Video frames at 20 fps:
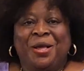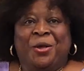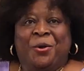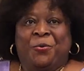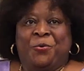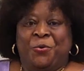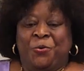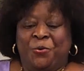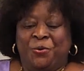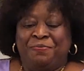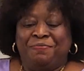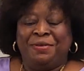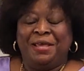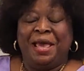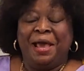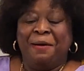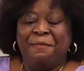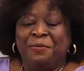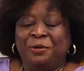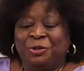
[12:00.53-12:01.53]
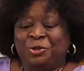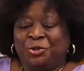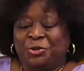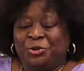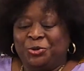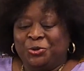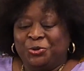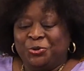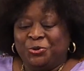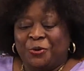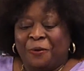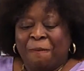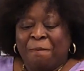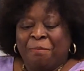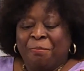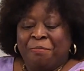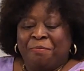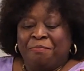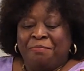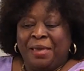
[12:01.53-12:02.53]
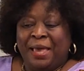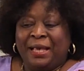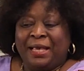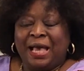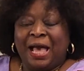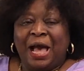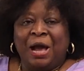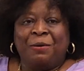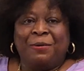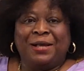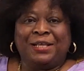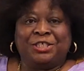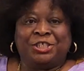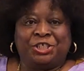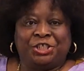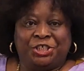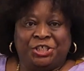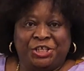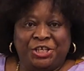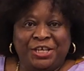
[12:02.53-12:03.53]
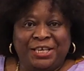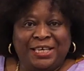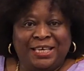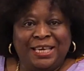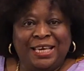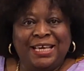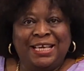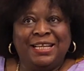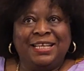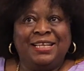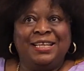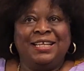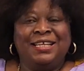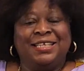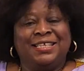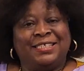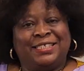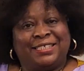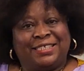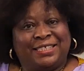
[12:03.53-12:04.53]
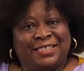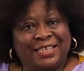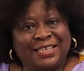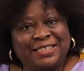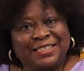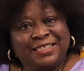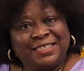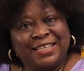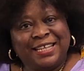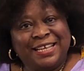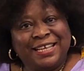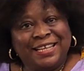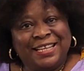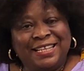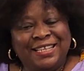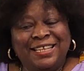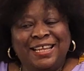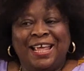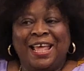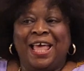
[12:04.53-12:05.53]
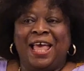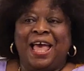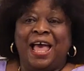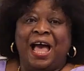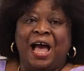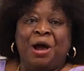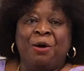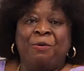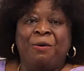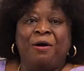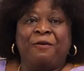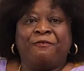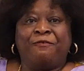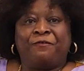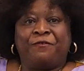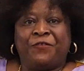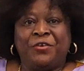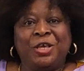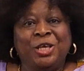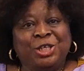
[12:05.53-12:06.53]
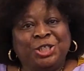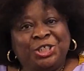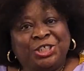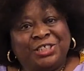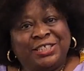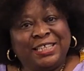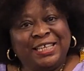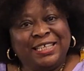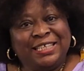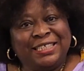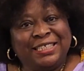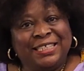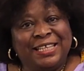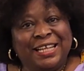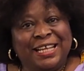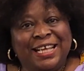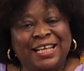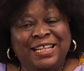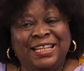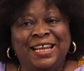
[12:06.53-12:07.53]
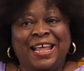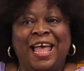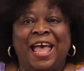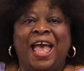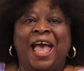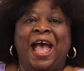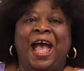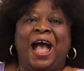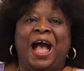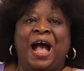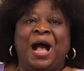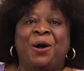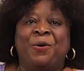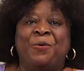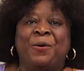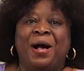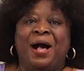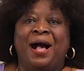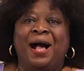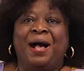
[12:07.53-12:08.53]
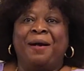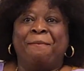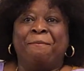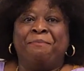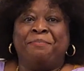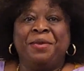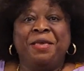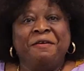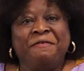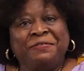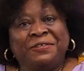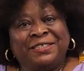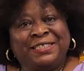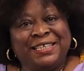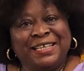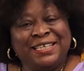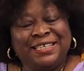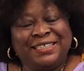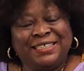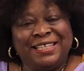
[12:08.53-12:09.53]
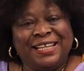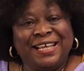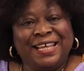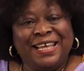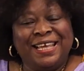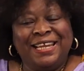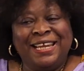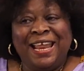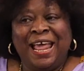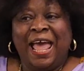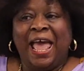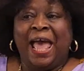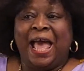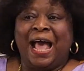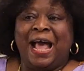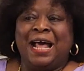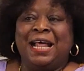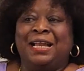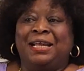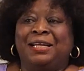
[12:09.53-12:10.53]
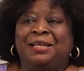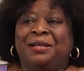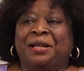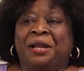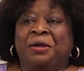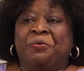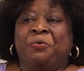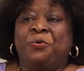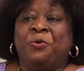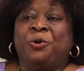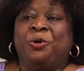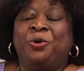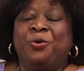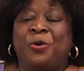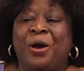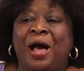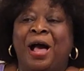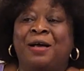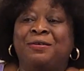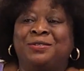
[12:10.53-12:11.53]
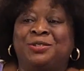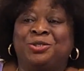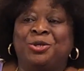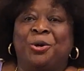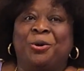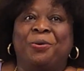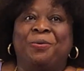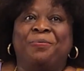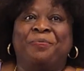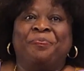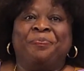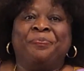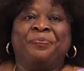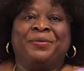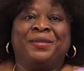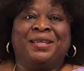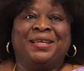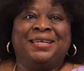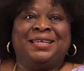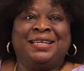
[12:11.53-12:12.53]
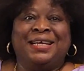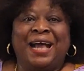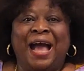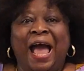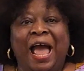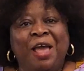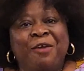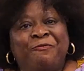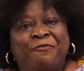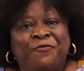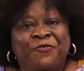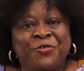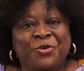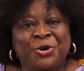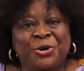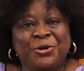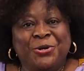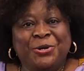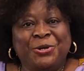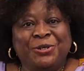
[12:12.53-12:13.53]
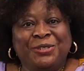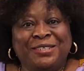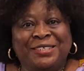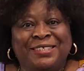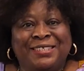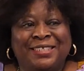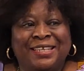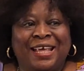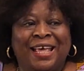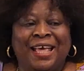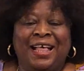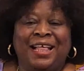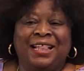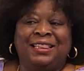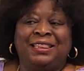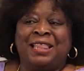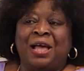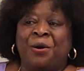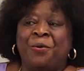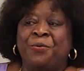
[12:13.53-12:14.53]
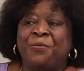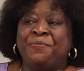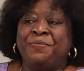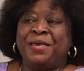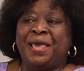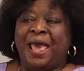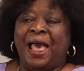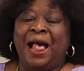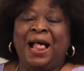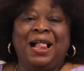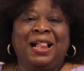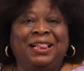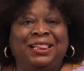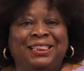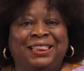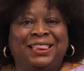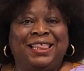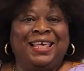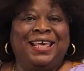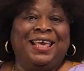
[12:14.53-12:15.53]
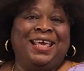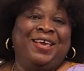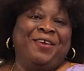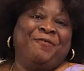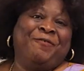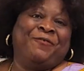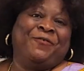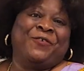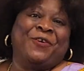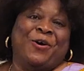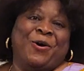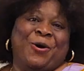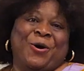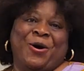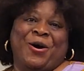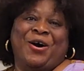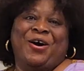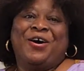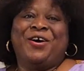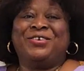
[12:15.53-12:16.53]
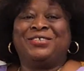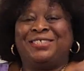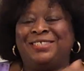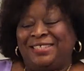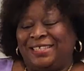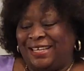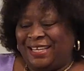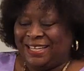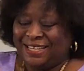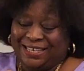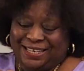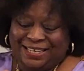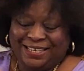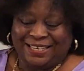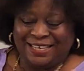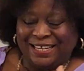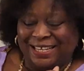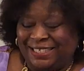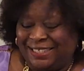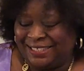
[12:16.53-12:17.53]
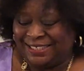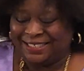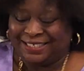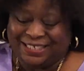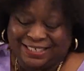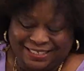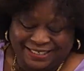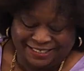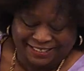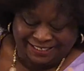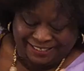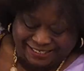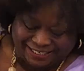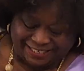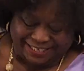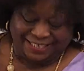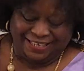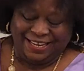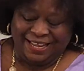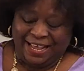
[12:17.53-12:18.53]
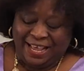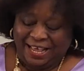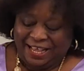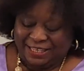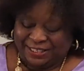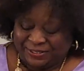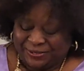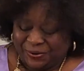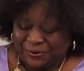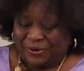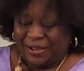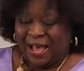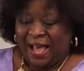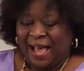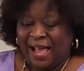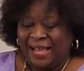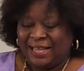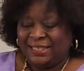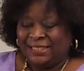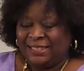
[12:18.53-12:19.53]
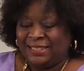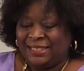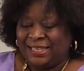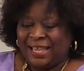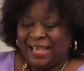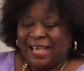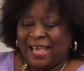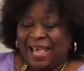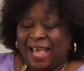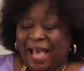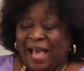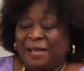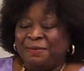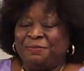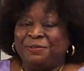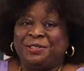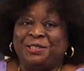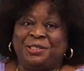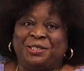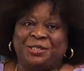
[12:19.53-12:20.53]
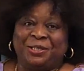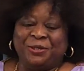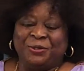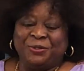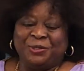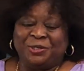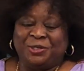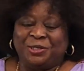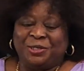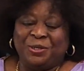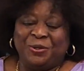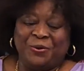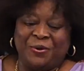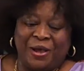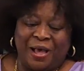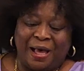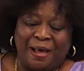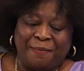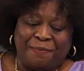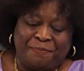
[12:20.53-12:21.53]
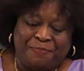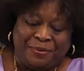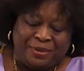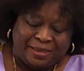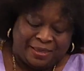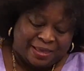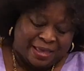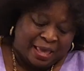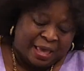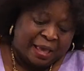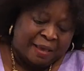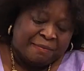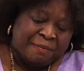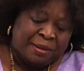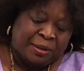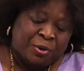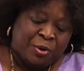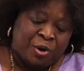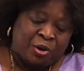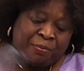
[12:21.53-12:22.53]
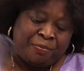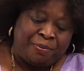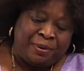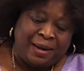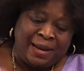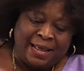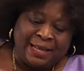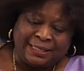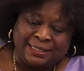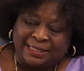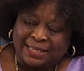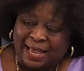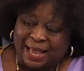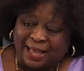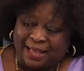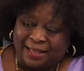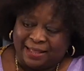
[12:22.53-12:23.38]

we will be able to make our chicken seasoning, our fish seasoning, our beef seasoning, and we're going to have some dry fruits that will be healthy for us in this kitchen. So guys, I'm so happy. May God bless her,